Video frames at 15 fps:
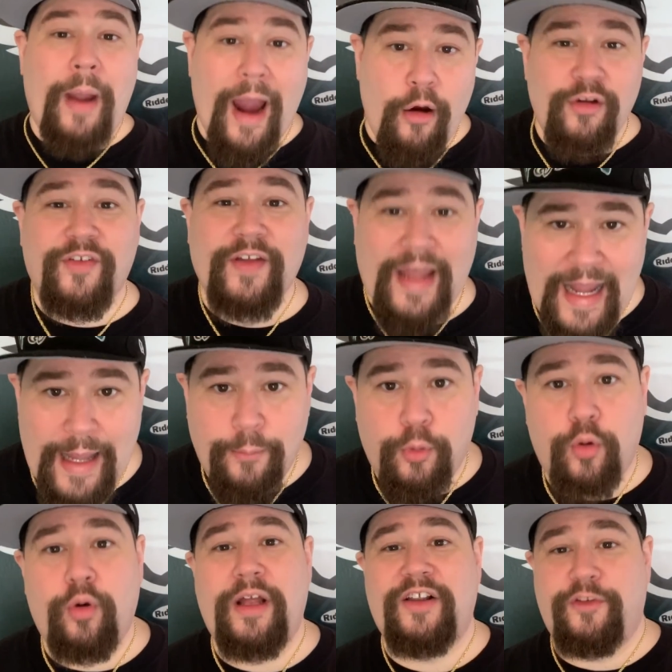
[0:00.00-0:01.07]
Paris
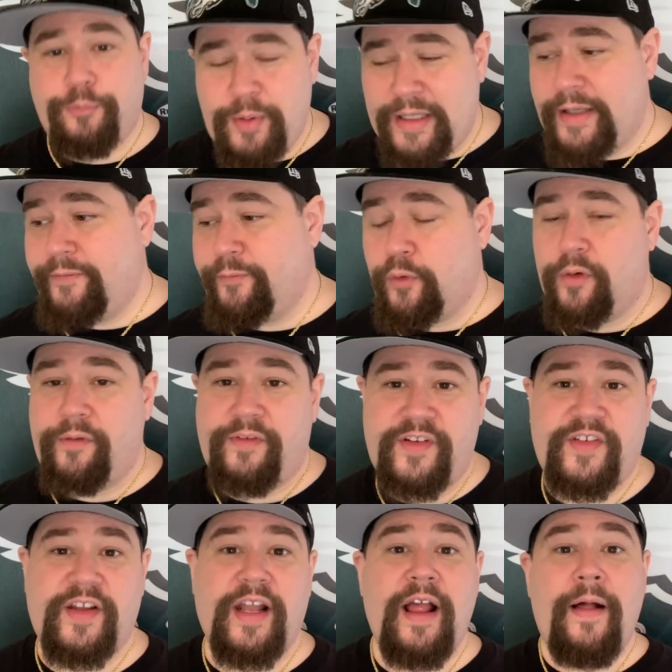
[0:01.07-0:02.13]
Campbell has been in for a
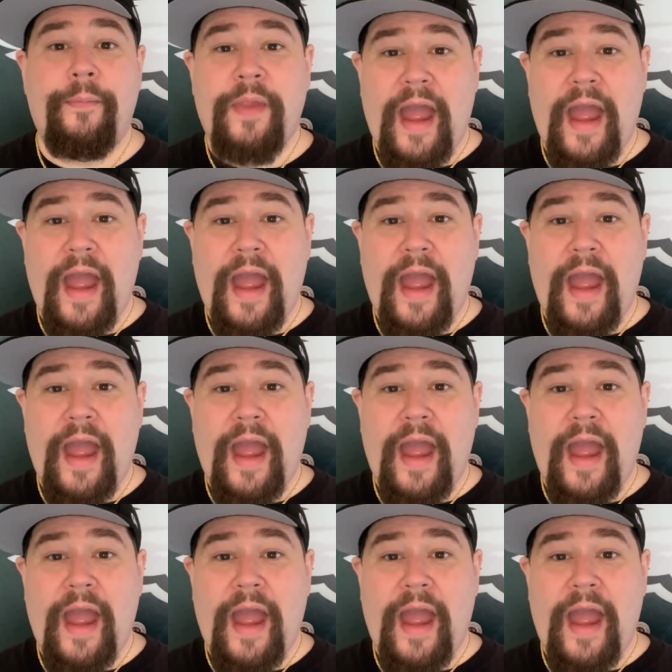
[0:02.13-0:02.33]
visit.